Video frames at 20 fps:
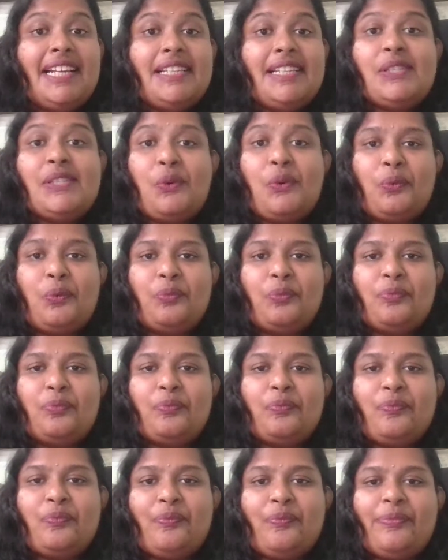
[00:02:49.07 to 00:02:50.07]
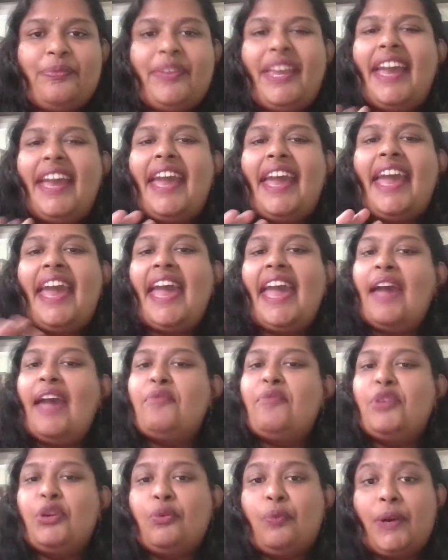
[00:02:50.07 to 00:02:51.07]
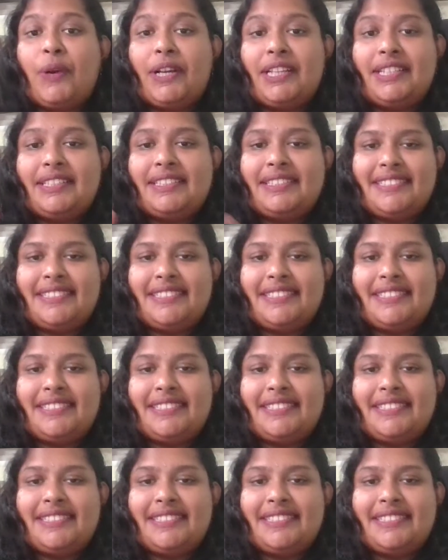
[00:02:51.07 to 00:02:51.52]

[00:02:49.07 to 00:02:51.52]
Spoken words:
So, hey everyone.